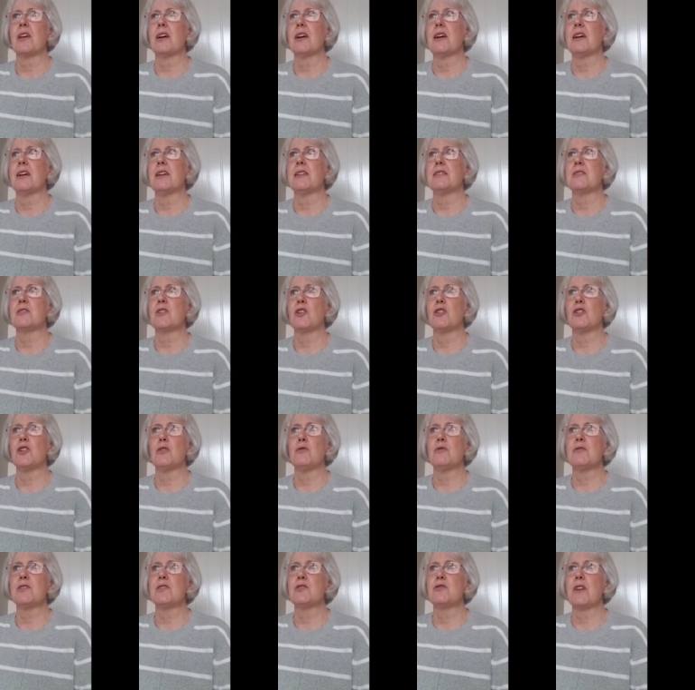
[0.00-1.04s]
uh, it's got no
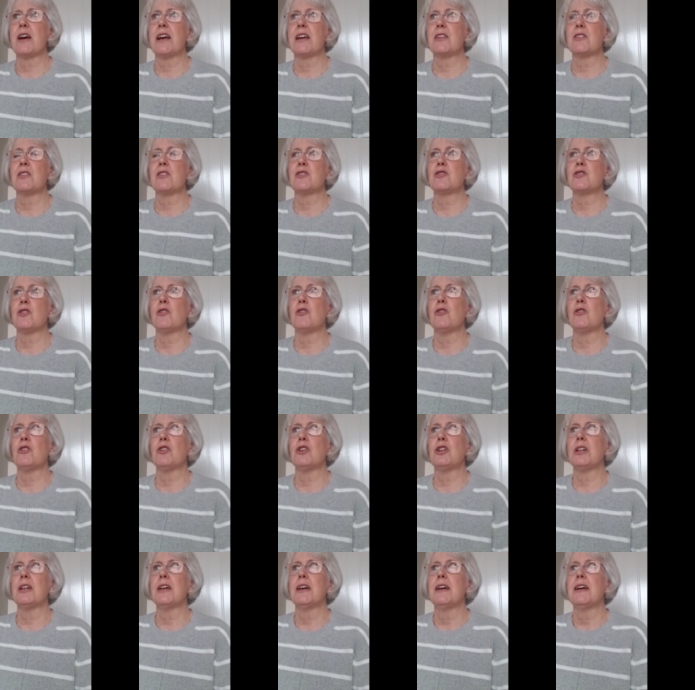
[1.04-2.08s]
strength at
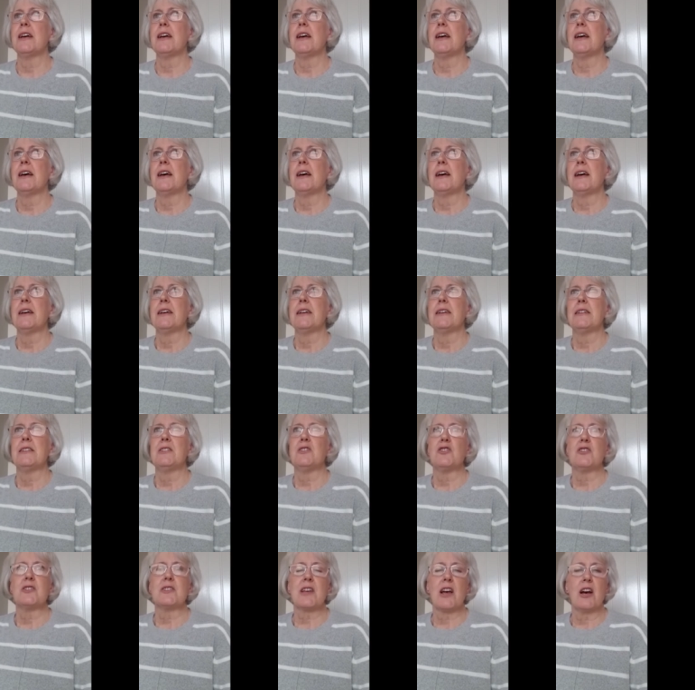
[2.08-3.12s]
all
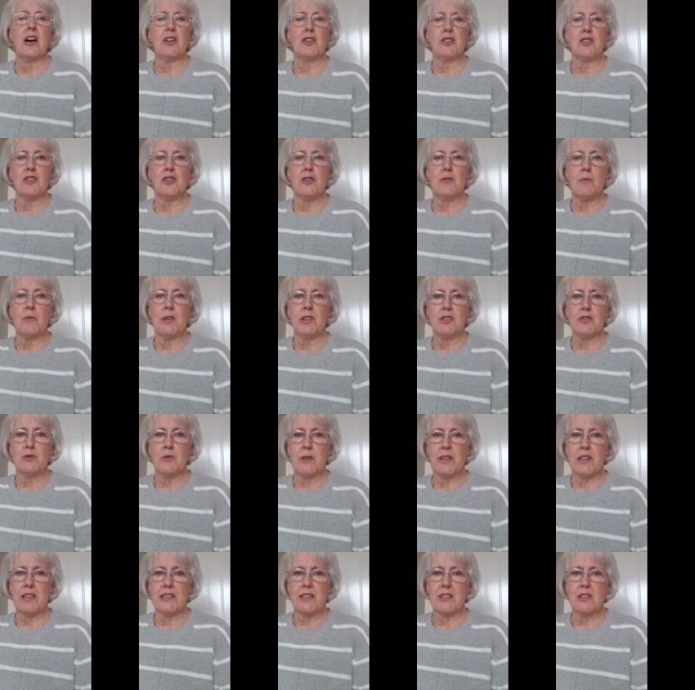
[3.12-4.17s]
just can't do much
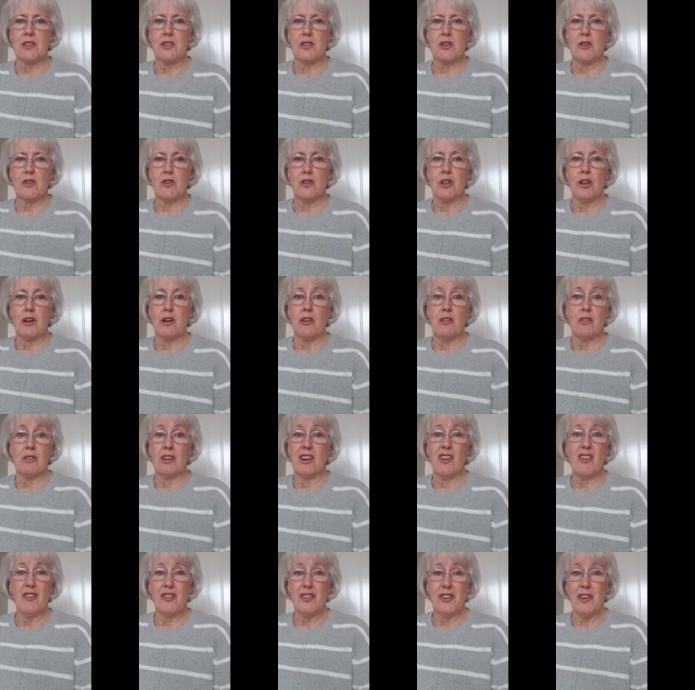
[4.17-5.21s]
with it at all or,
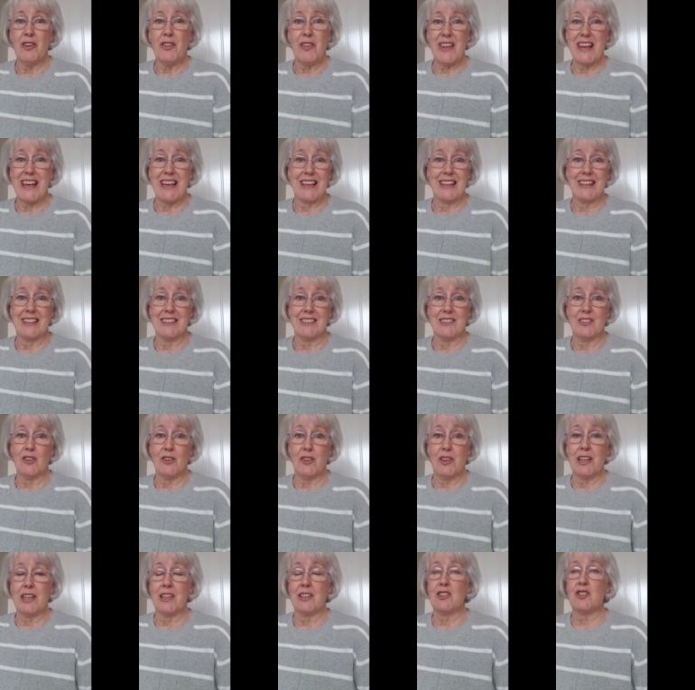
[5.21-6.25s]
or nothing,
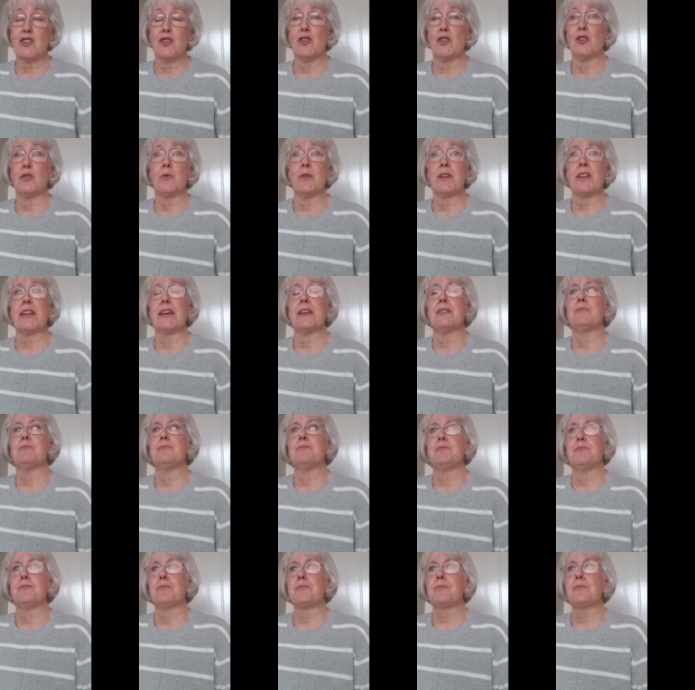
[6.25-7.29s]
nothing at all with it.
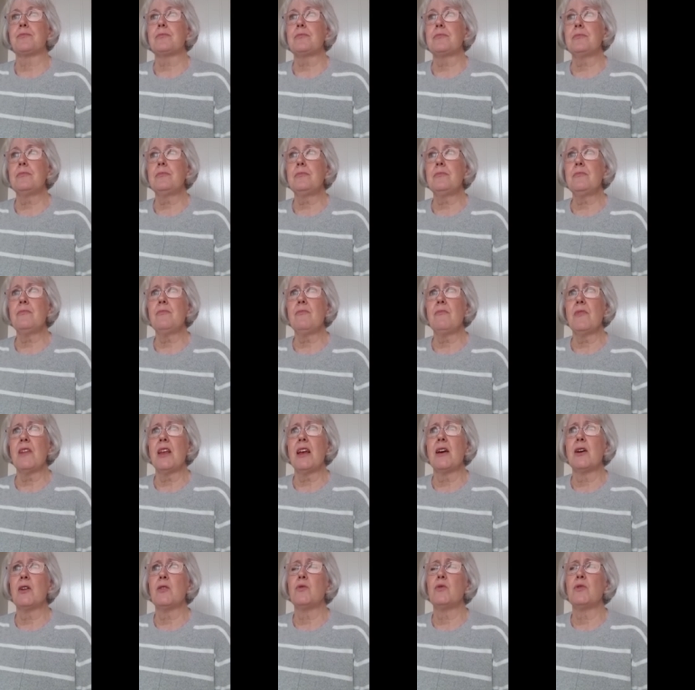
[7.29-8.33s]

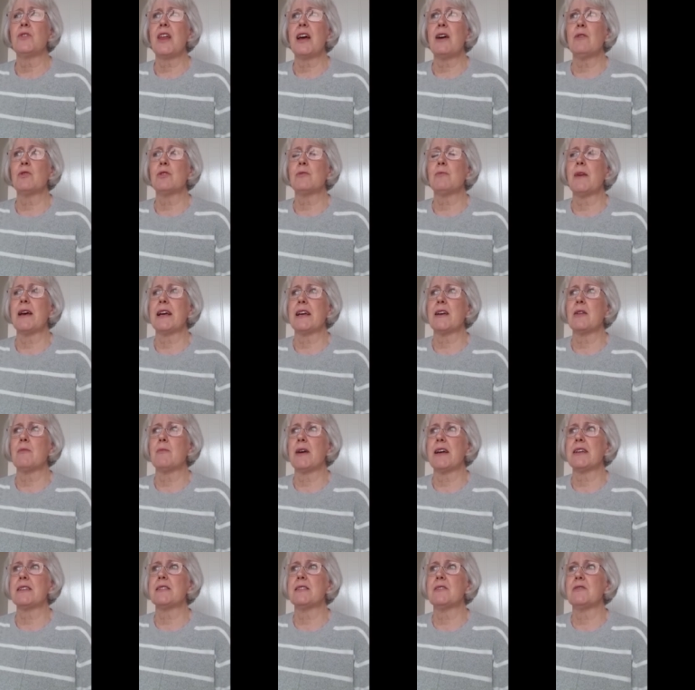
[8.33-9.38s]
Well, that would make a
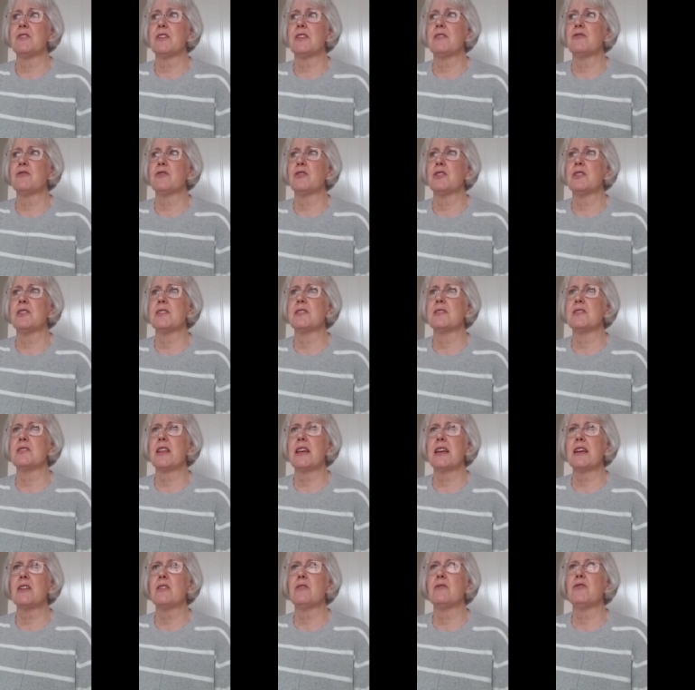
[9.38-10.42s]
massive difference.
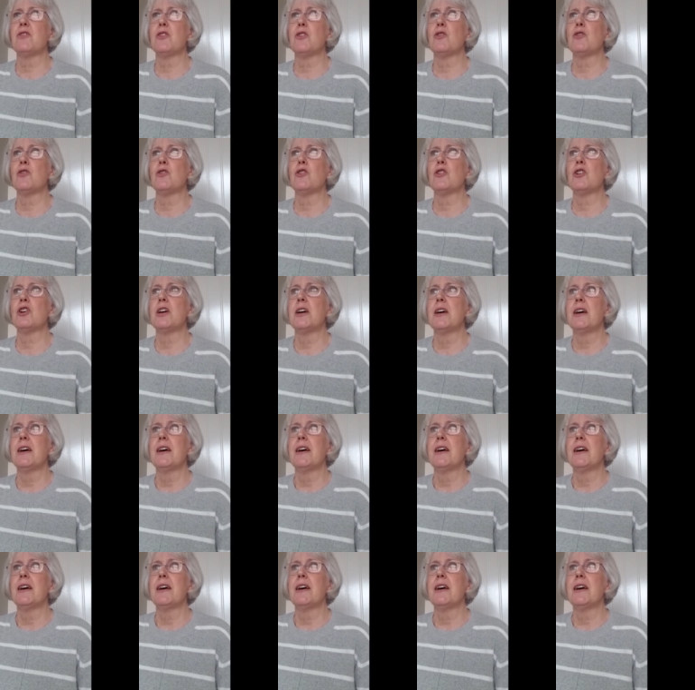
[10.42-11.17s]
Think of your